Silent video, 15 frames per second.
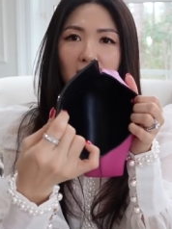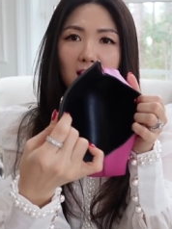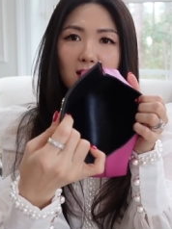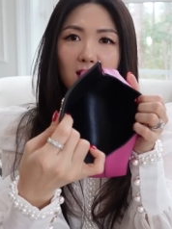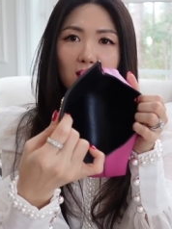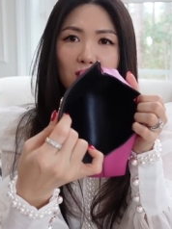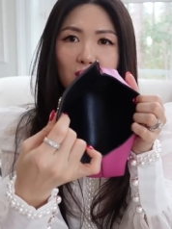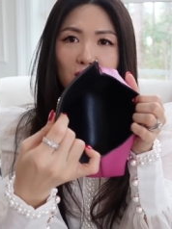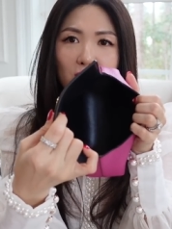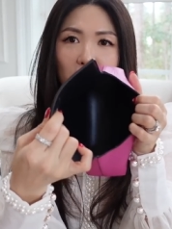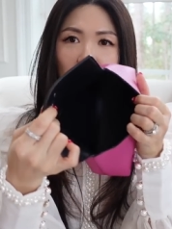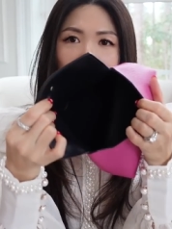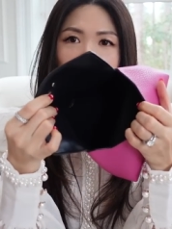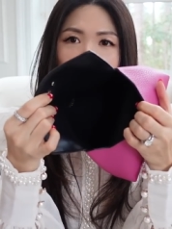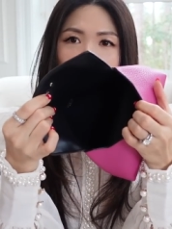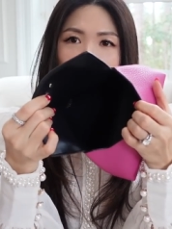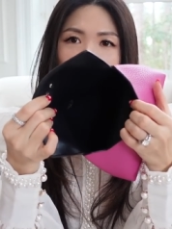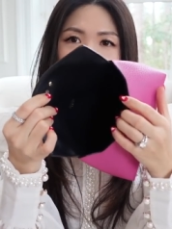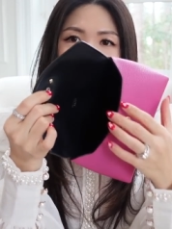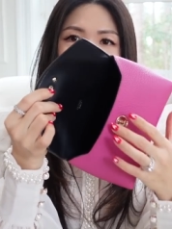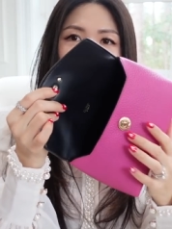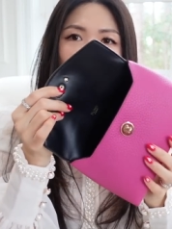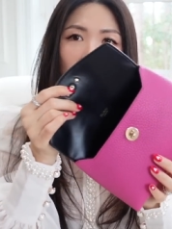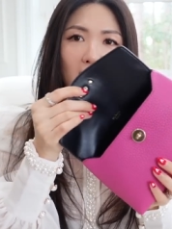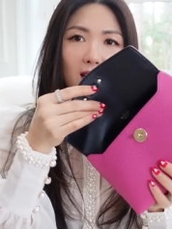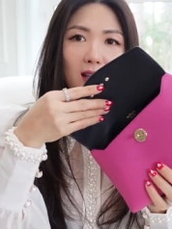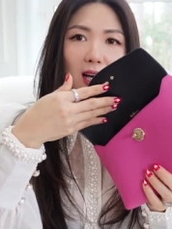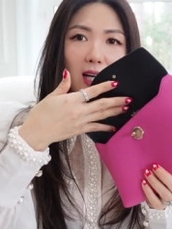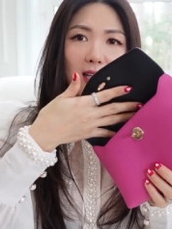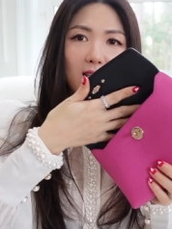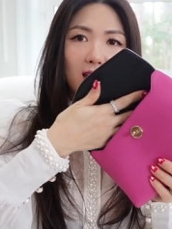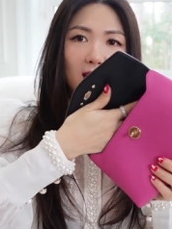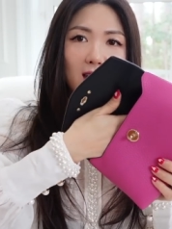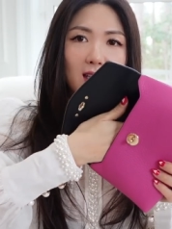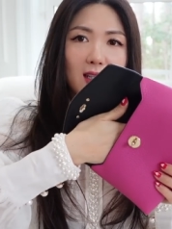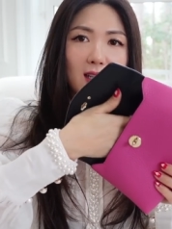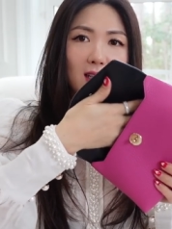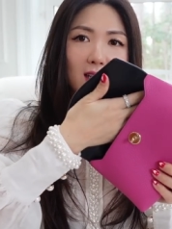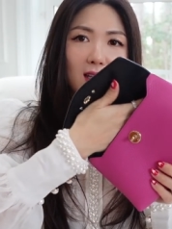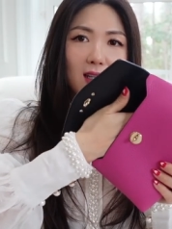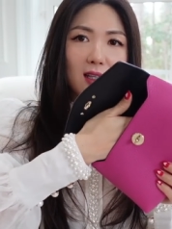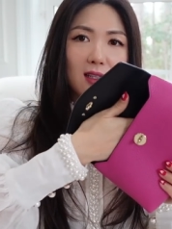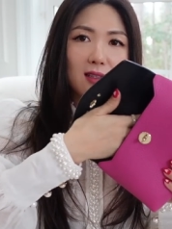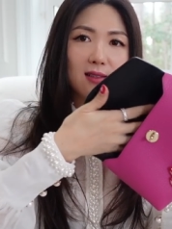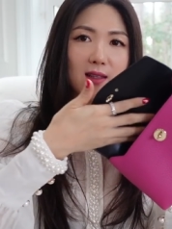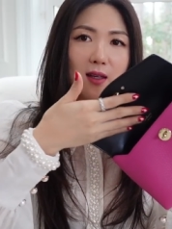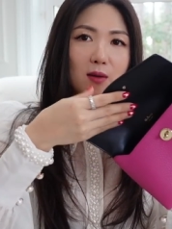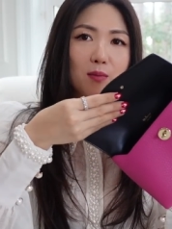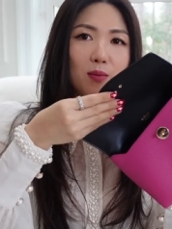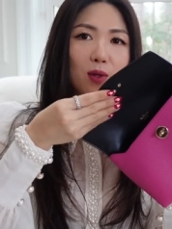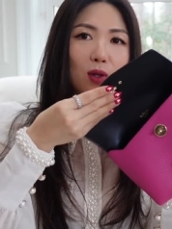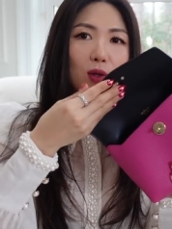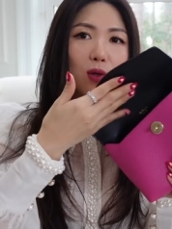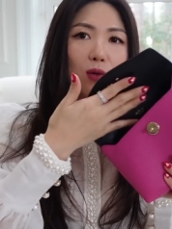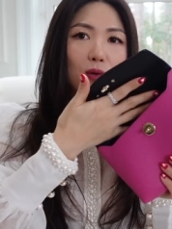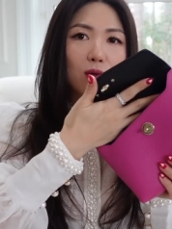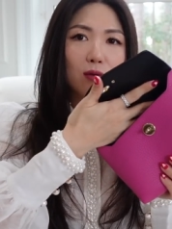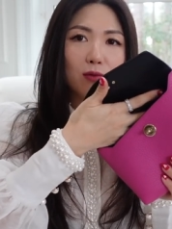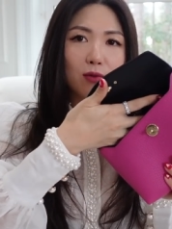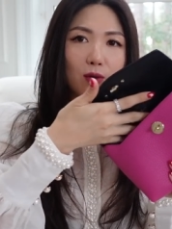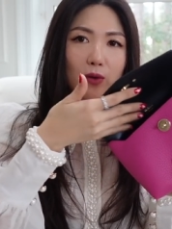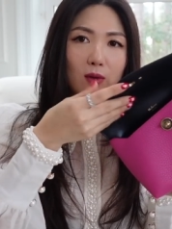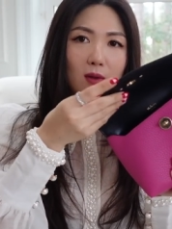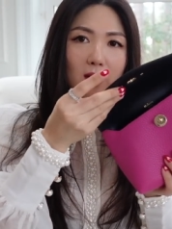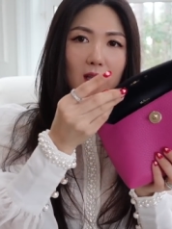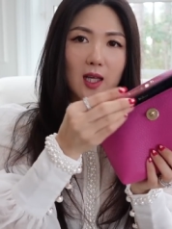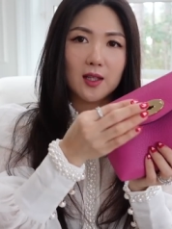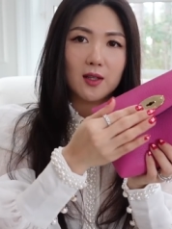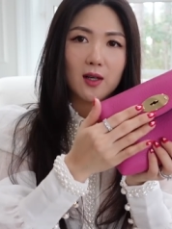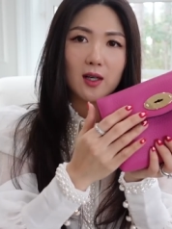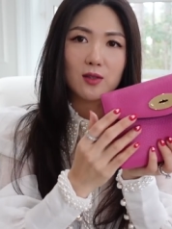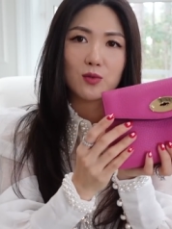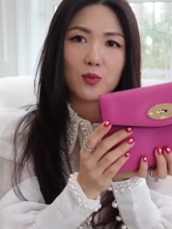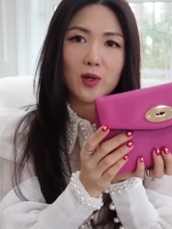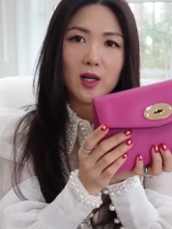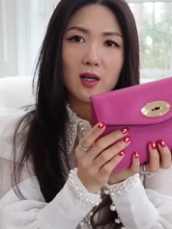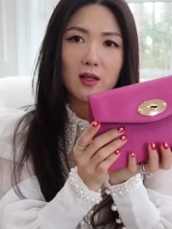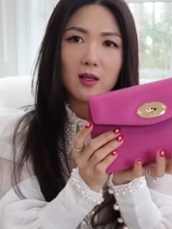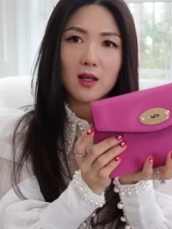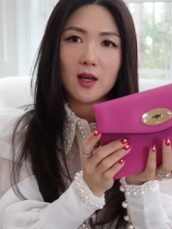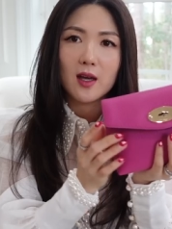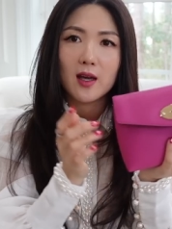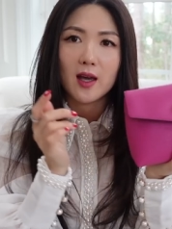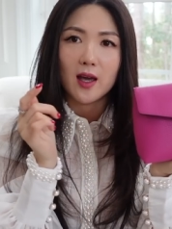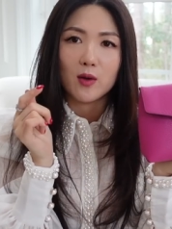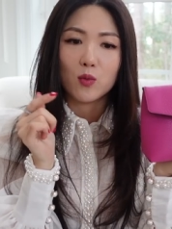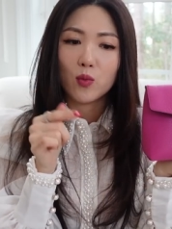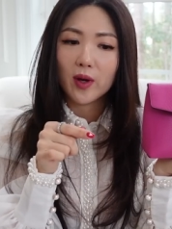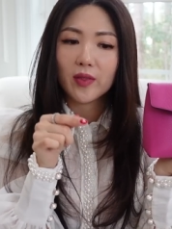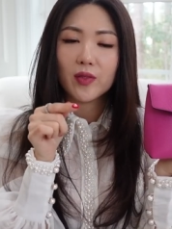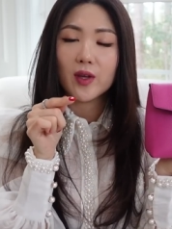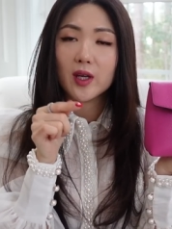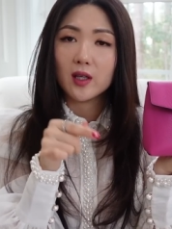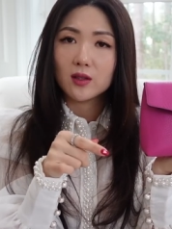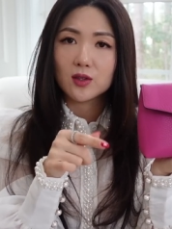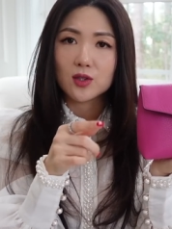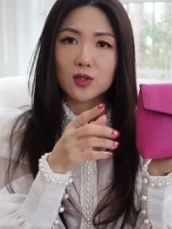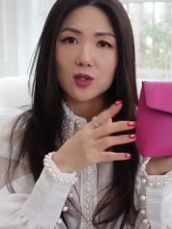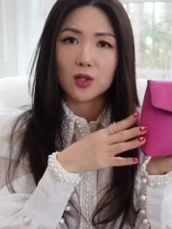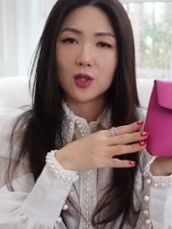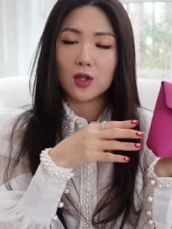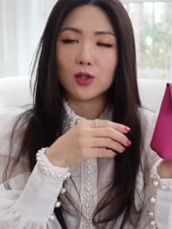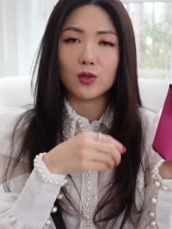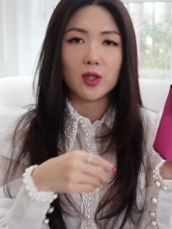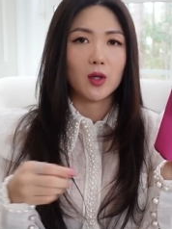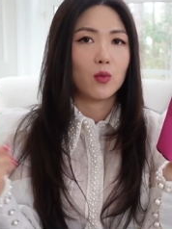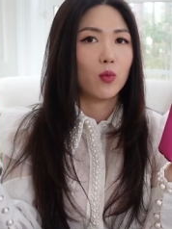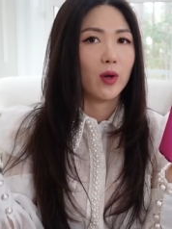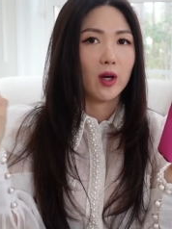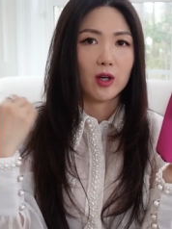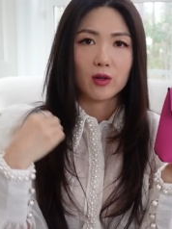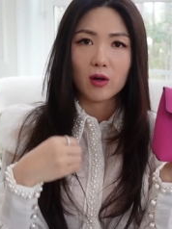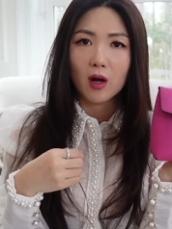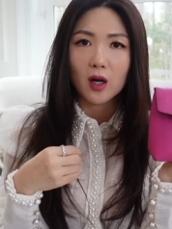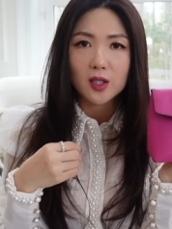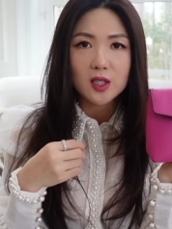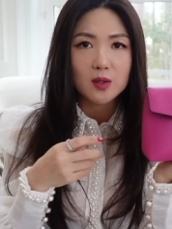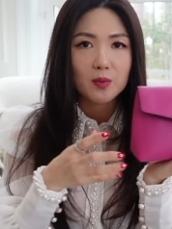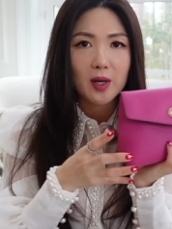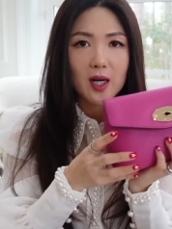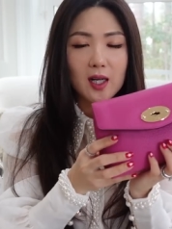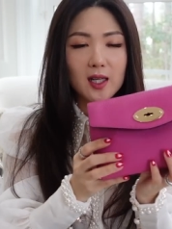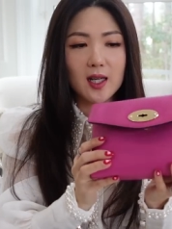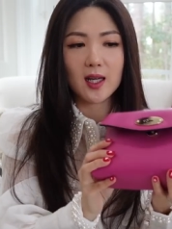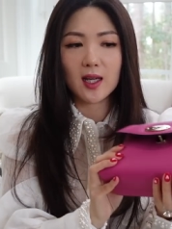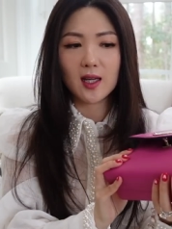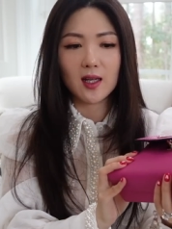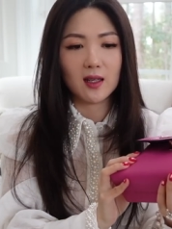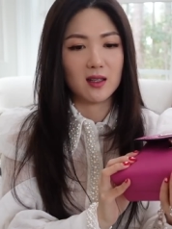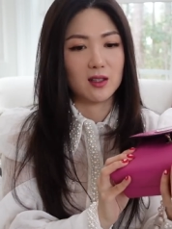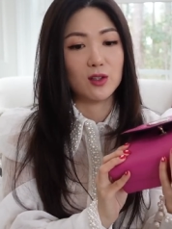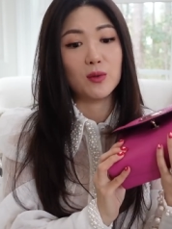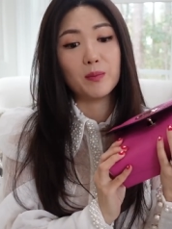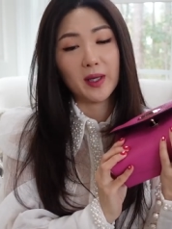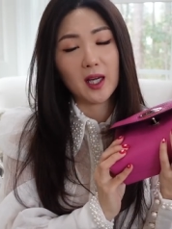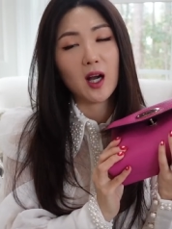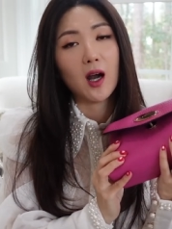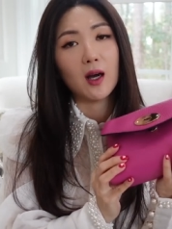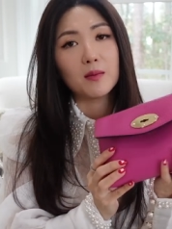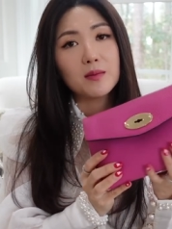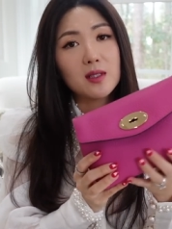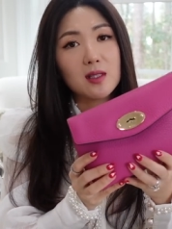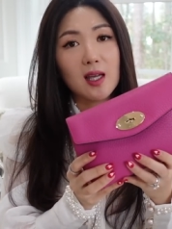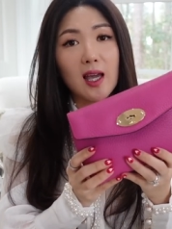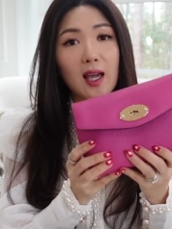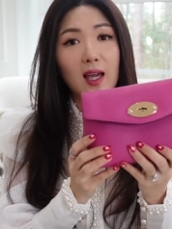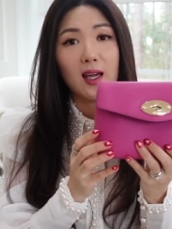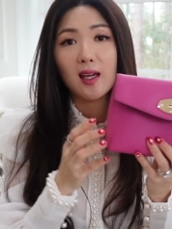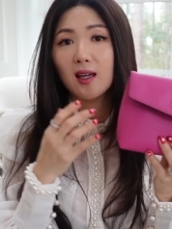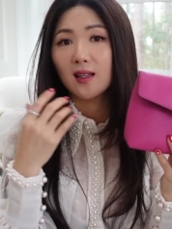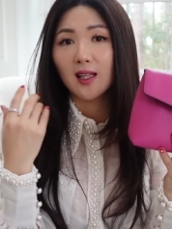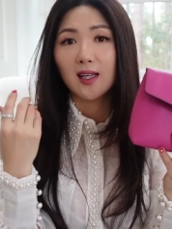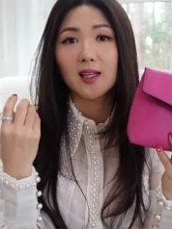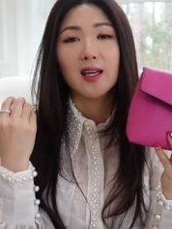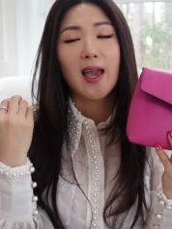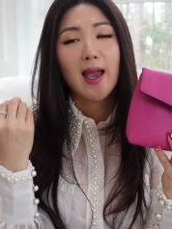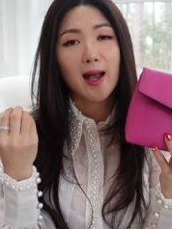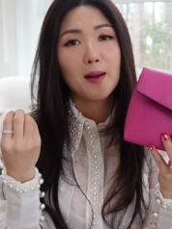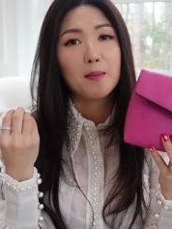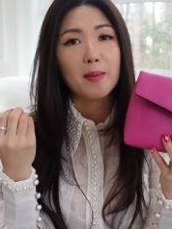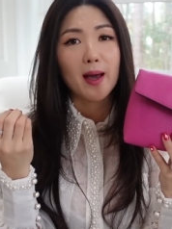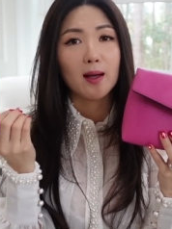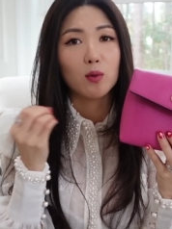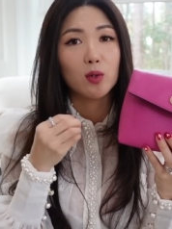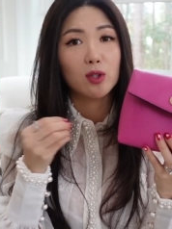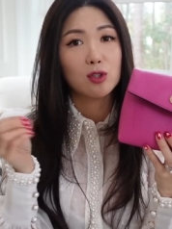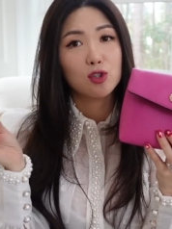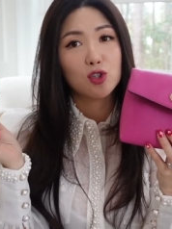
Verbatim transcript: luxurious, and lining is beautiful leather as well. And with the insert you can wear a crossbody. It becomes a like handbag with the